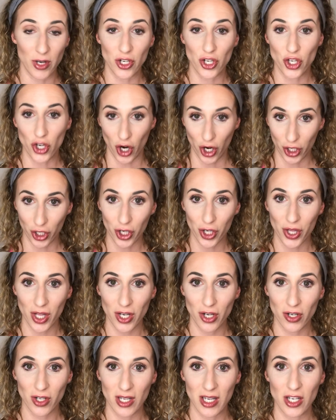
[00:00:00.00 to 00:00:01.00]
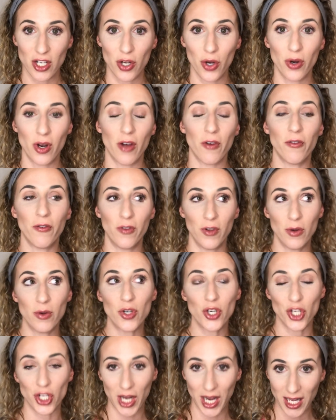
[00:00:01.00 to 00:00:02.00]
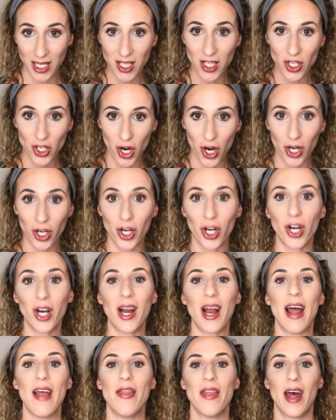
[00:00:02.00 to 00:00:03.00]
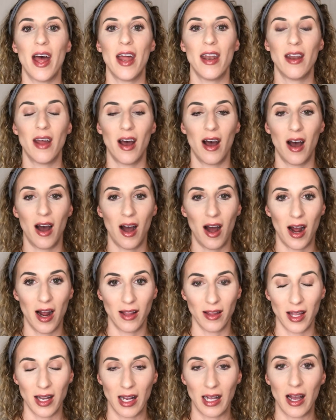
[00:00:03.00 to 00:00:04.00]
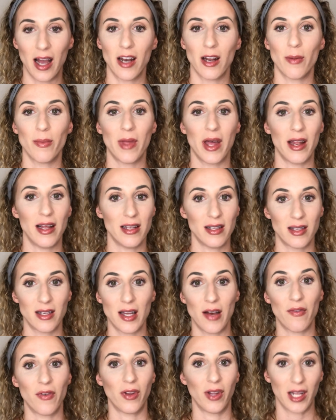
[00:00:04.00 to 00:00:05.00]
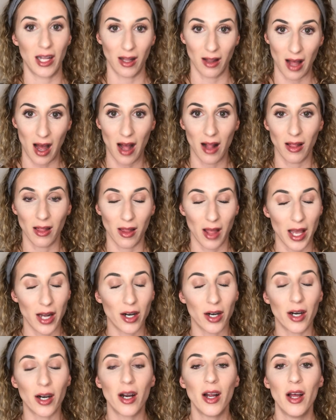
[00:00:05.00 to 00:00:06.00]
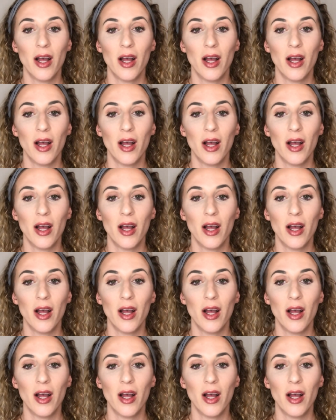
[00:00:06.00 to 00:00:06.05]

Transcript: darker than your skin tone, a few shades darker, and then a highlighting item that is definitely a lot lighter